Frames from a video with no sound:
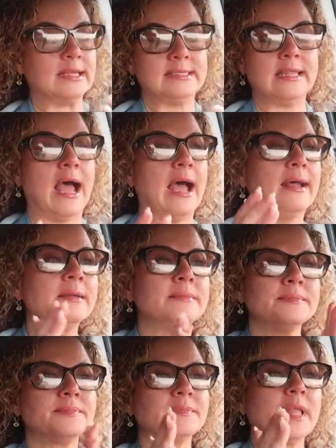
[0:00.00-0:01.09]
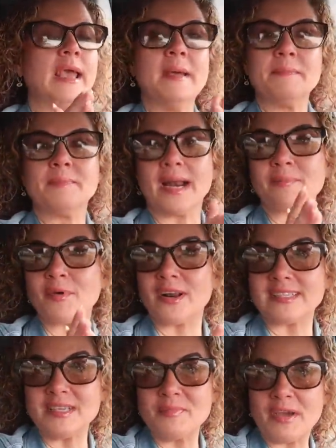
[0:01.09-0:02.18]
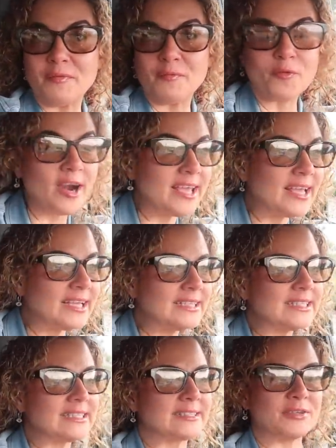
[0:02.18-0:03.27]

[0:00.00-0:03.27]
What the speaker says: it's done. But I'm gonna see my friends.